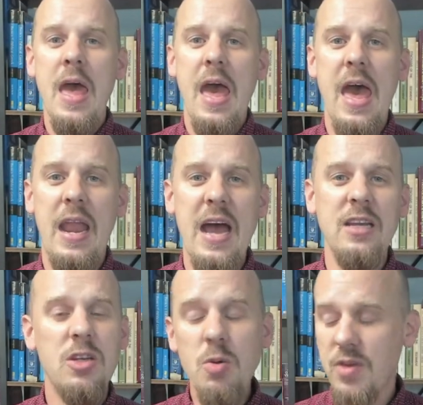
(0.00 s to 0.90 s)
and I
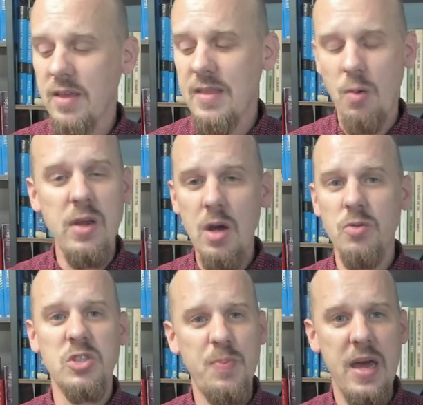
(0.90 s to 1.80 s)
do think that we
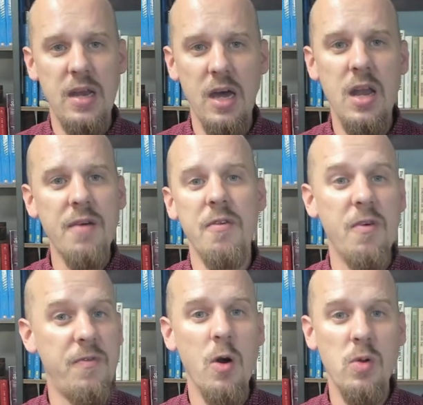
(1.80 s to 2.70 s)
don't spend enough of
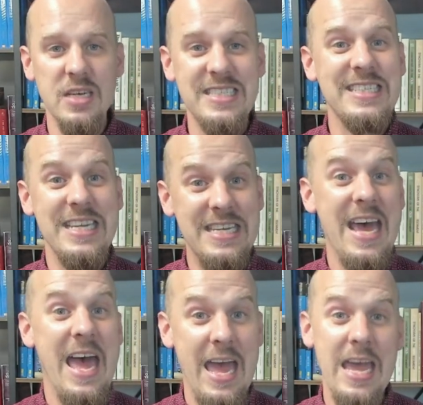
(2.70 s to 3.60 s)
a focus
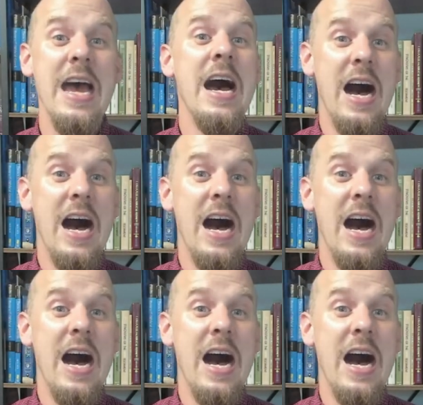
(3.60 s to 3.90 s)
today